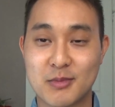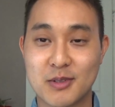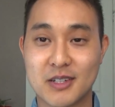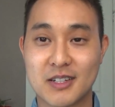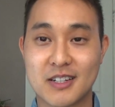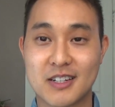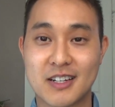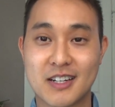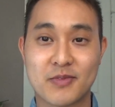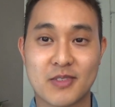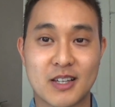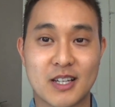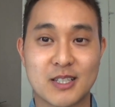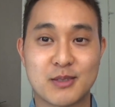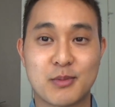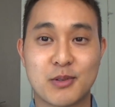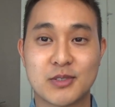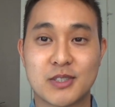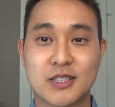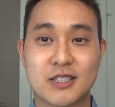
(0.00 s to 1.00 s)
but
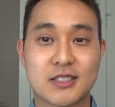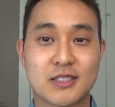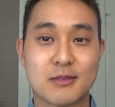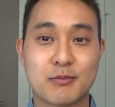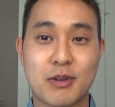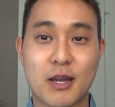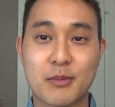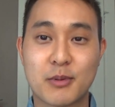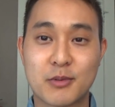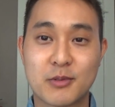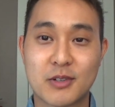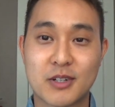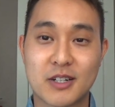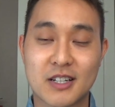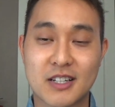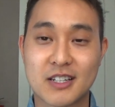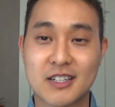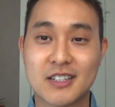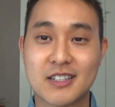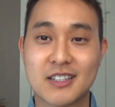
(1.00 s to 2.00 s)
it's mostly just
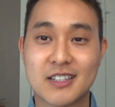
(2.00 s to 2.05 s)
paperwork,